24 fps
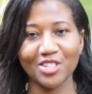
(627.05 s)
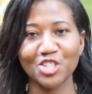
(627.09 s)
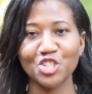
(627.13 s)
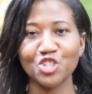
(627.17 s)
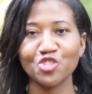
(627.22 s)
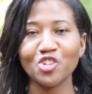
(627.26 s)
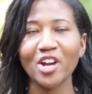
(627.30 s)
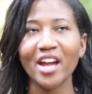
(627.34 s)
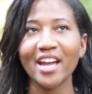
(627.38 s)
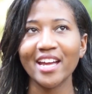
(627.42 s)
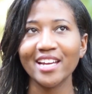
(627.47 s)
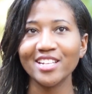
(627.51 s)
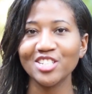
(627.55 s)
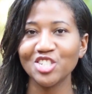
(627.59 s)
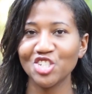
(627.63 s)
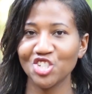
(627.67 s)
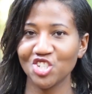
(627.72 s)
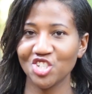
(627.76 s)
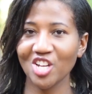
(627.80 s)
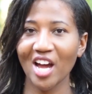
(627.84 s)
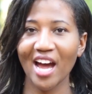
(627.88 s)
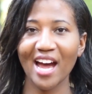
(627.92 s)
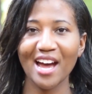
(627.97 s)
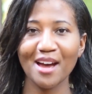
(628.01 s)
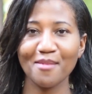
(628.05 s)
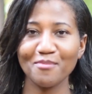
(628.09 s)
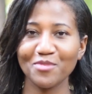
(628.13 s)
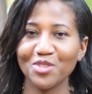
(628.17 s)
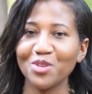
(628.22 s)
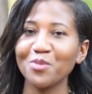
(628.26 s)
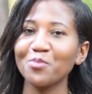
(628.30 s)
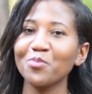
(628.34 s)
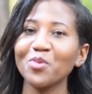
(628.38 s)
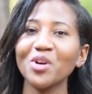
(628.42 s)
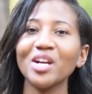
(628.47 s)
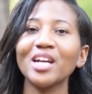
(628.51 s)
strange
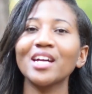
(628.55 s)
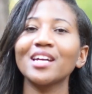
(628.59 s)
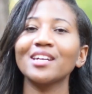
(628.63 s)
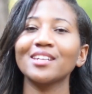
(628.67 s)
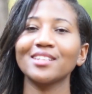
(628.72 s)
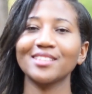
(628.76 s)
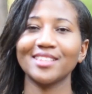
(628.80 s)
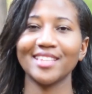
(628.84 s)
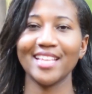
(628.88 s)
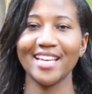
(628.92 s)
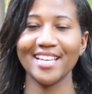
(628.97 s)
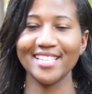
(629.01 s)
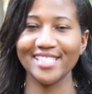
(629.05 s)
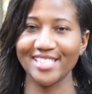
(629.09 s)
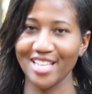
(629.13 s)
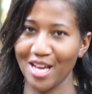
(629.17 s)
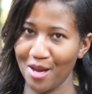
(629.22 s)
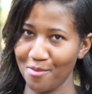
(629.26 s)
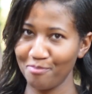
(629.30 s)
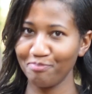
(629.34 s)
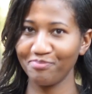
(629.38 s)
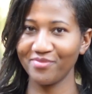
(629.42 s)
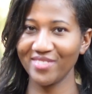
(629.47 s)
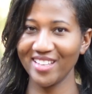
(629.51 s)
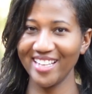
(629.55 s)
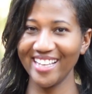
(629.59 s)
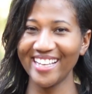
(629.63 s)
time to bring things up.